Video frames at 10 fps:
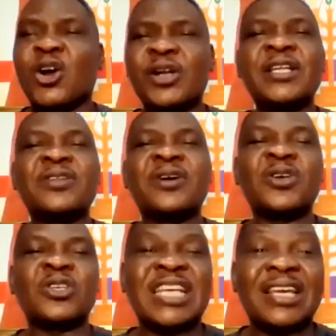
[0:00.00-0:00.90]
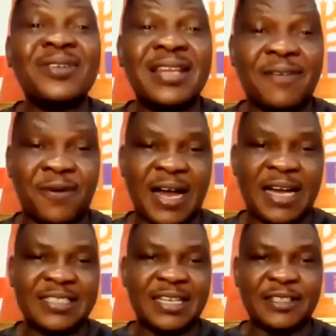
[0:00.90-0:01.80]
God did not just take you there for
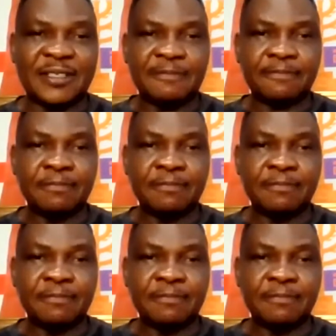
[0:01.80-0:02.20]
accident